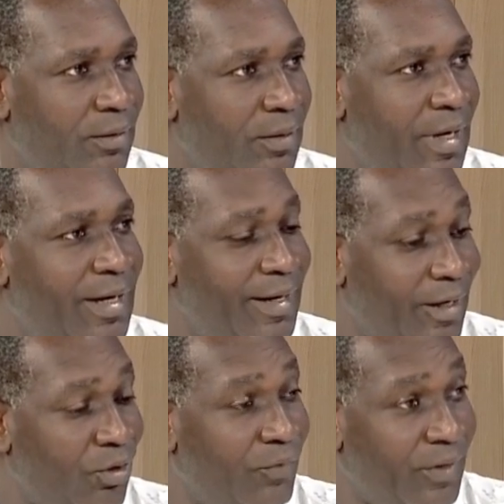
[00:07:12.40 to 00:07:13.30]
And at the
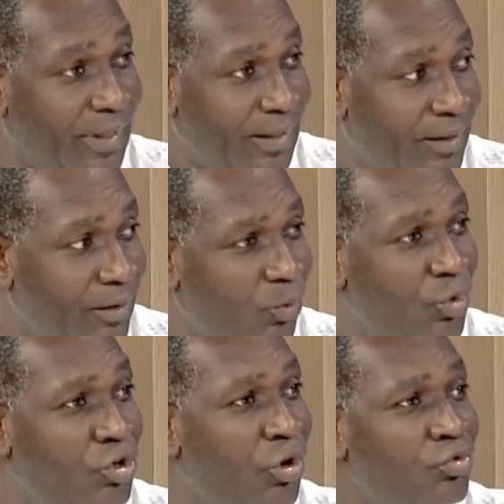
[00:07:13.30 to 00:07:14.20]
end of the day,
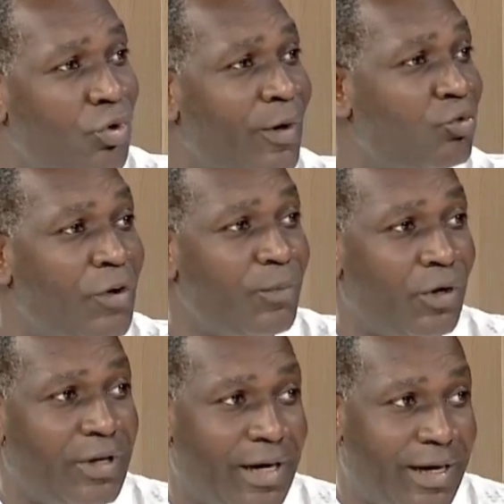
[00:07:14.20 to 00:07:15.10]
we lost over 12
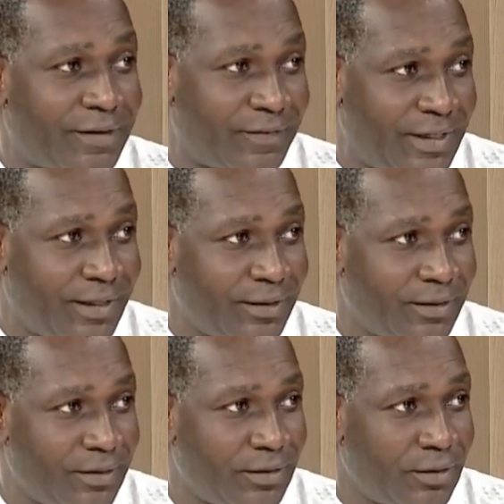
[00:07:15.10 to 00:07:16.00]
million naira last year.
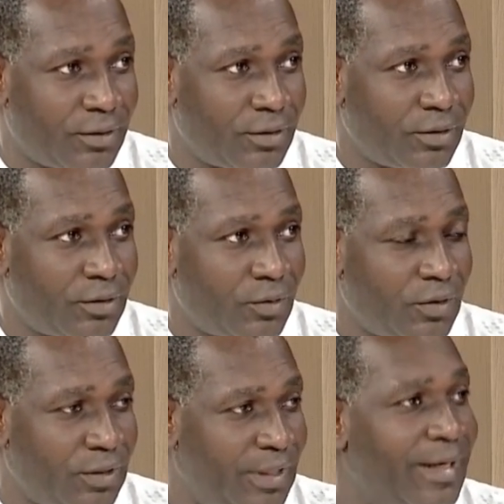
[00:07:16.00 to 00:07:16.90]

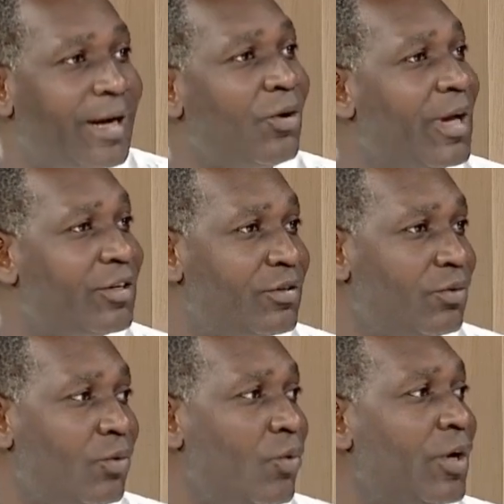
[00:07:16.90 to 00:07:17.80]
The landowners
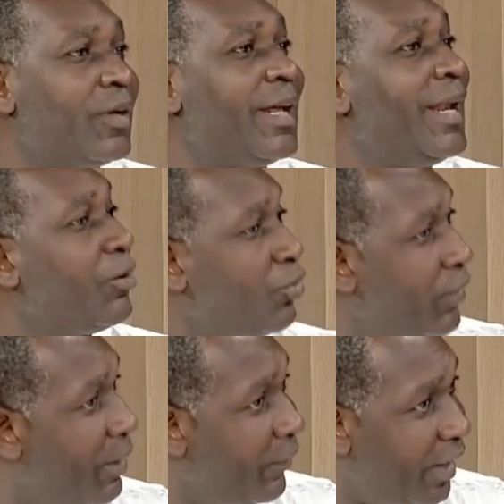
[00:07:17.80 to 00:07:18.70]
were not allowed to
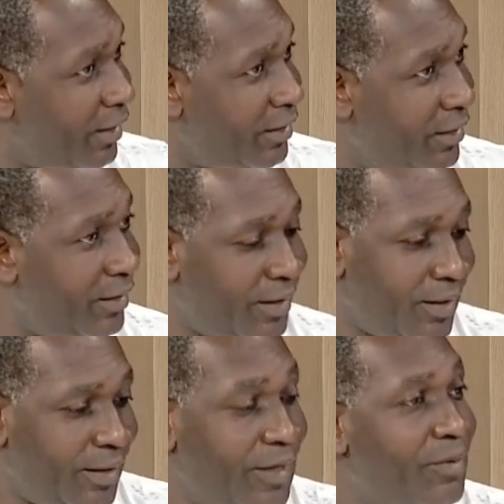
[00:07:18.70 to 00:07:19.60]
farm there.
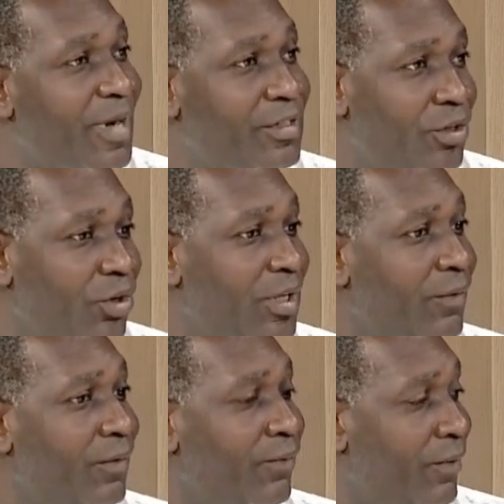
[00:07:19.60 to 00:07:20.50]
The farmers did not
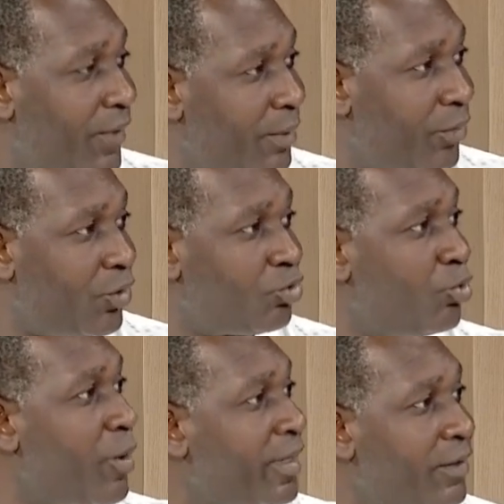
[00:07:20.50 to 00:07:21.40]
farm because we
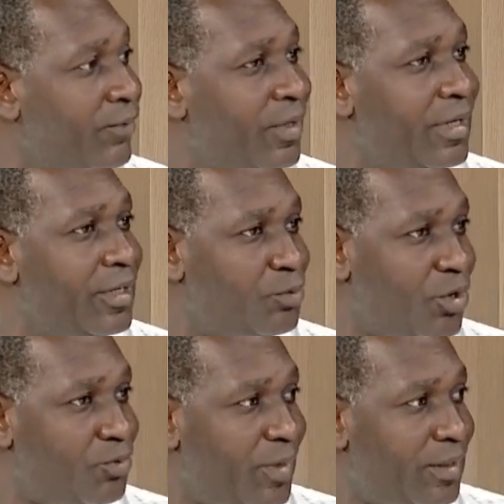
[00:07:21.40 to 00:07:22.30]
were waiting for the
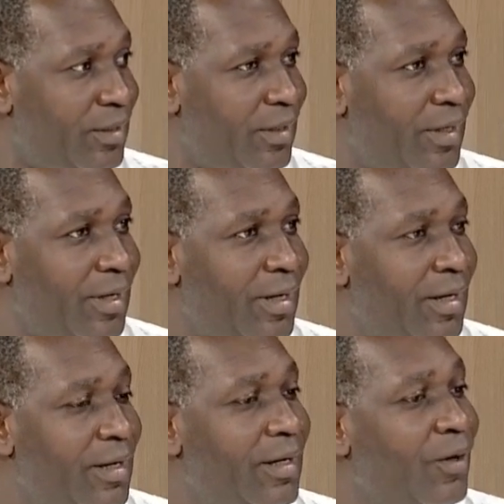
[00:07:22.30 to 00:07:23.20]
disbursement.
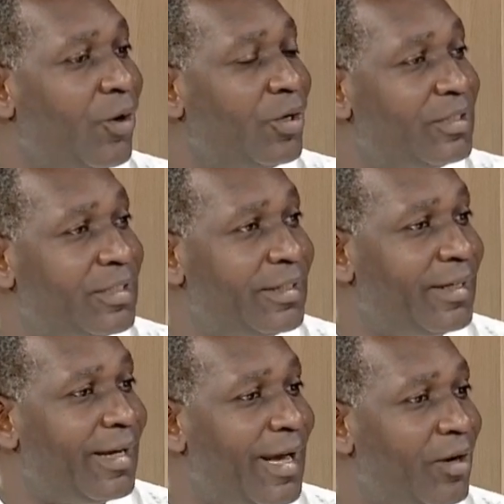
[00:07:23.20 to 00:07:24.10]
Mm-hmm. Until
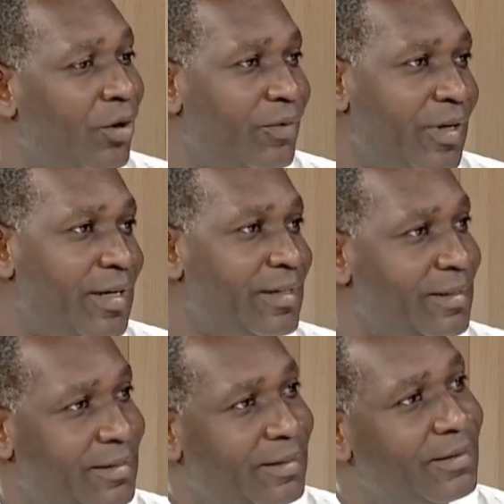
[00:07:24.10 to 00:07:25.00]
the end of the rainy
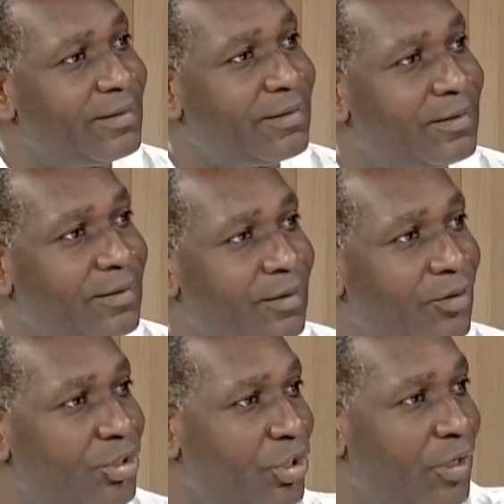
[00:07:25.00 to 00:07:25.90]
season,
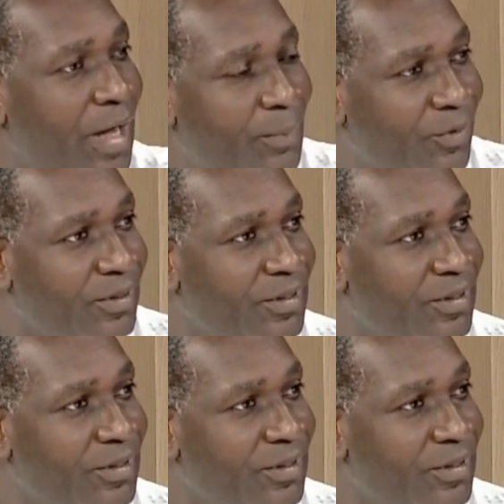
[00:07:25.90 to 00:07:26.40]
nothing happened.